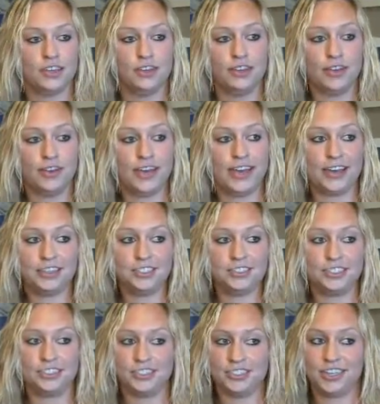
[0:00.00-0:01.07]
No, I
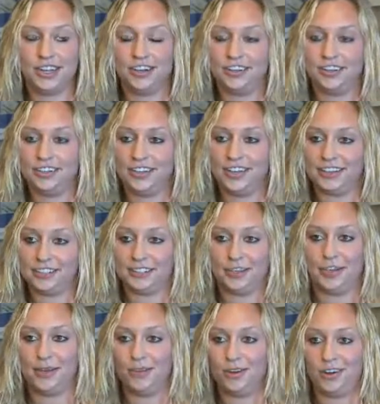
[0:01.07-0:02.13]
actually just kind of did like
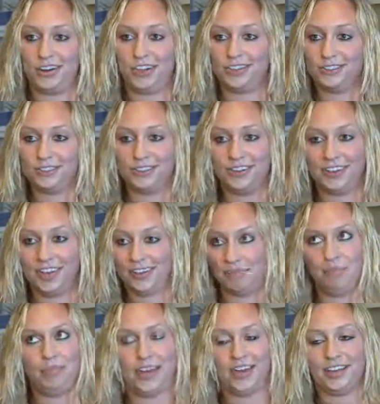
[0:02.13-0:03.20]
celebrities or like
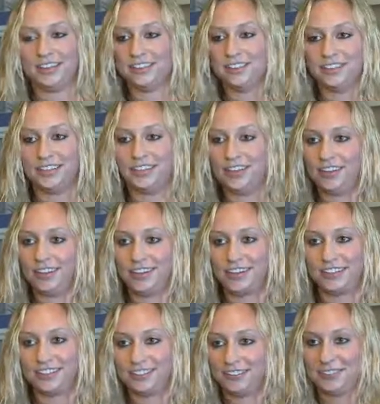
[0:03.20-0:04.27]
bands that I
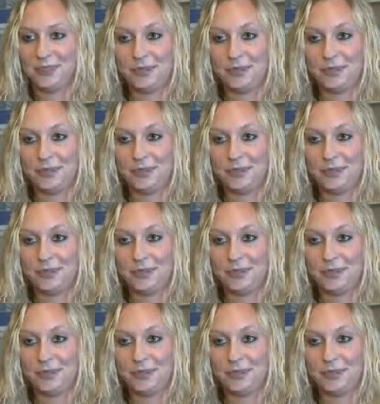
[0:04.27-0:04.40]
liked.